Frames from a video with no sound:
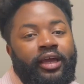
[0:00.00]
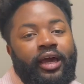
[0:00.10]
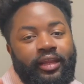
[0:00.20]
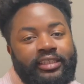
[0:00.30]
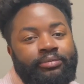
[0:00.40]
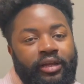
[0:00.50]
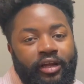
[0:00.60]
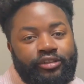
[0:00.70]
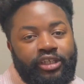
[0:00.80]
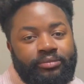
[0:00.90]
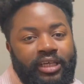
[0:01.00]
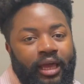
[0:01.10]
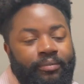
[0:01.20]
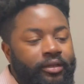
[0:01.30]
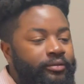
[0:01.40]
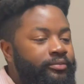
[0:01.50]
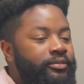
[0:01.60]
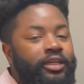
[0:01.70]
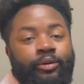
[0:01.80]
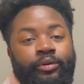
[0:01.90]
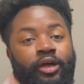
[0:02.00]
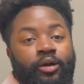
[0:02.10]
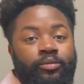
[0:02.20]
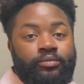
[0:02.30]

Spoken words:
and let's make our dreams happen. Here we go.